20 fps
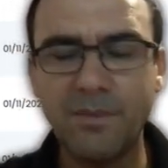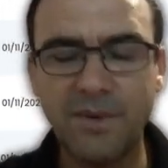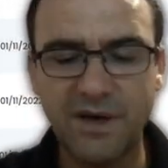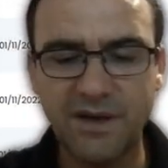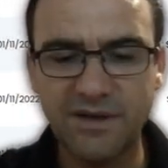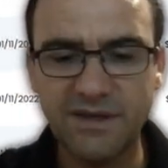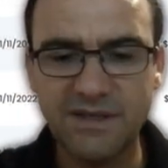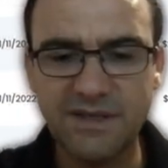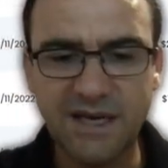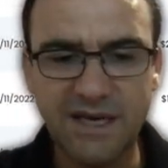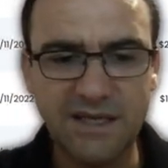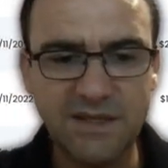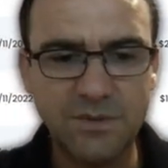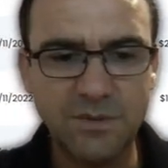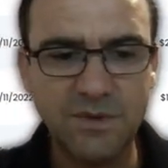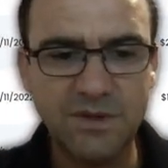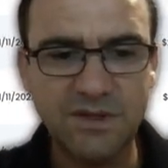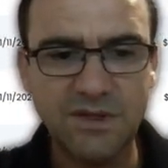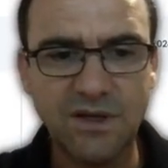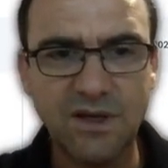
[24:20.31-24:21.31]
But in this case
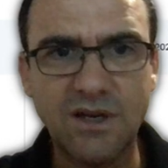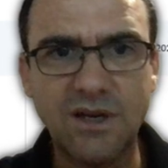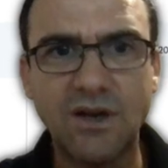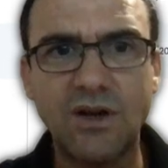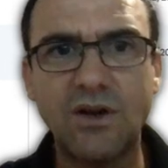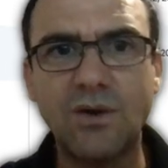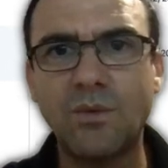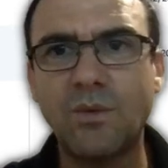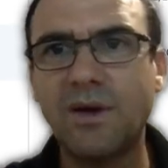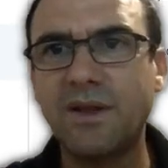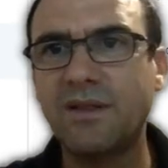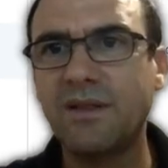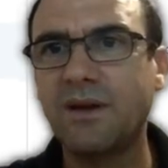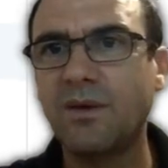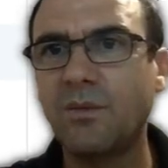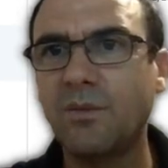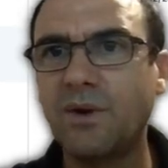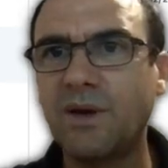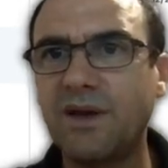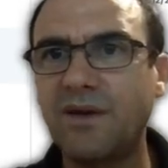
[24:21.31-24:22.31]
we're just going to go to one that
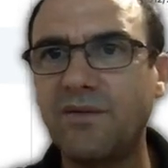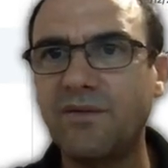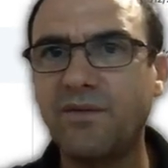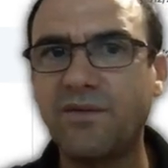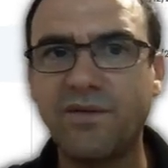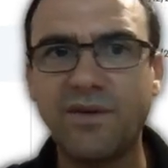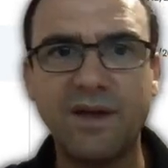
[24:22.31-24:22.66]
we've